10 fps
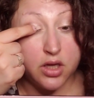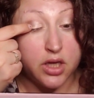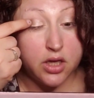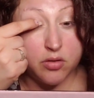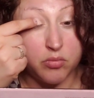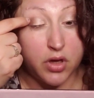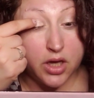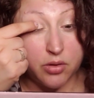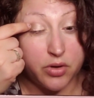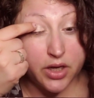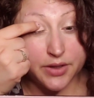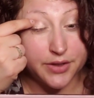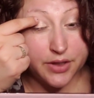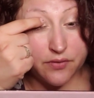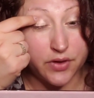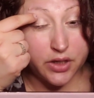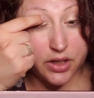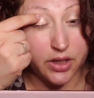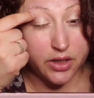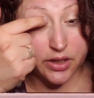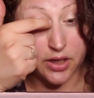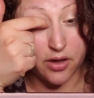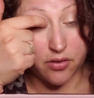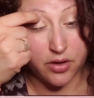In May we had Stephen King in town,